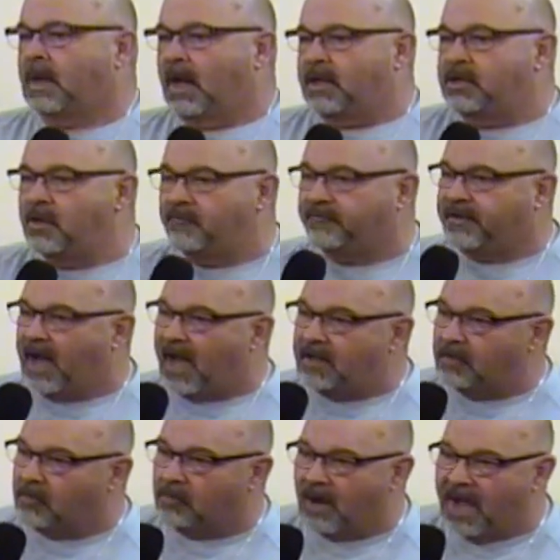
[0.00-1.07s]
And you've
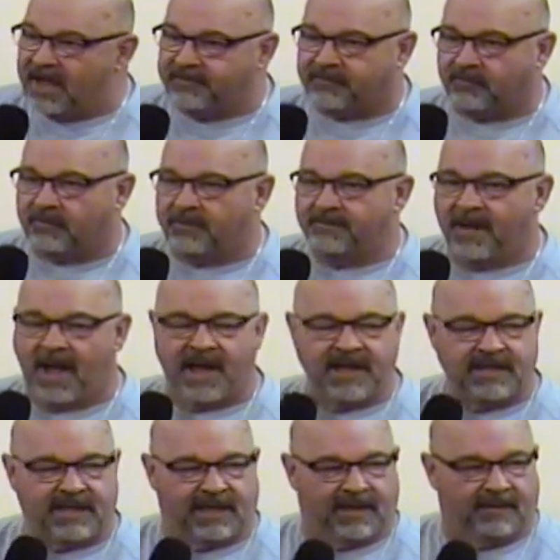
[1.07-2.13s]
got a right to
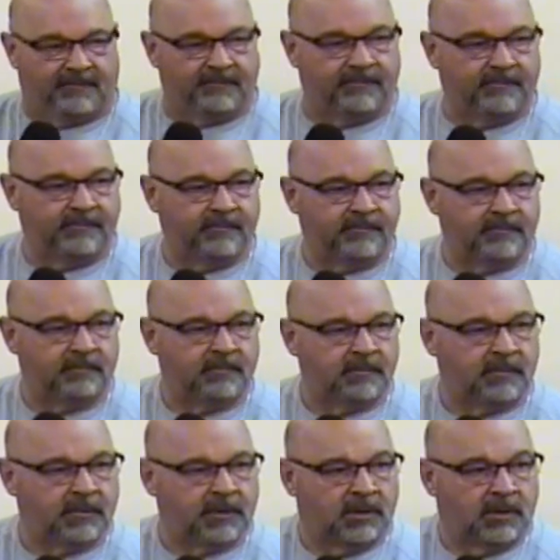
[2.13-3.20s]
remind him
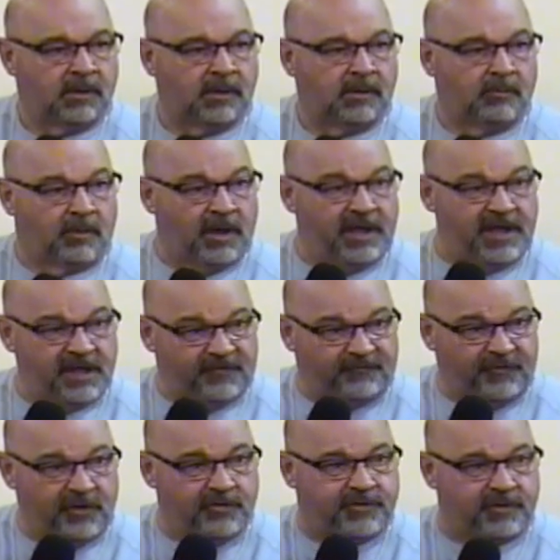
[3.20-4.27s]
what his
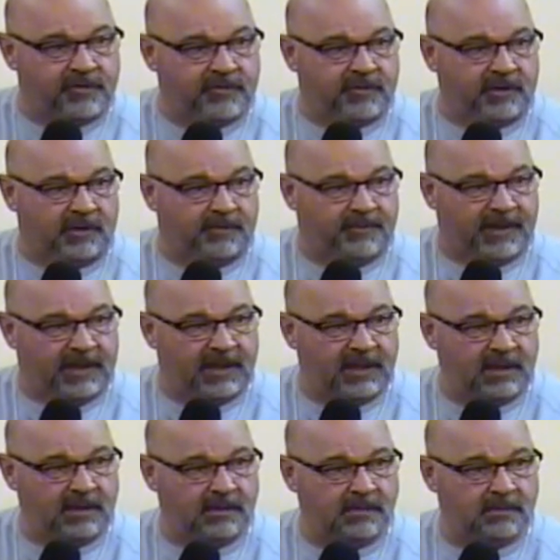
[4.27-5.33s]
future is going to
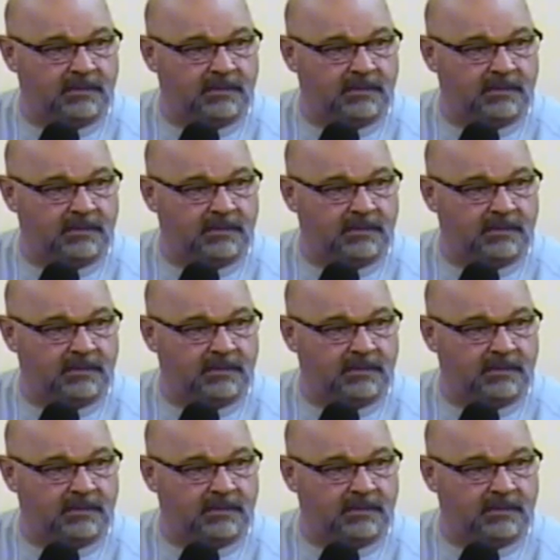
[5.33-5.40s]
be.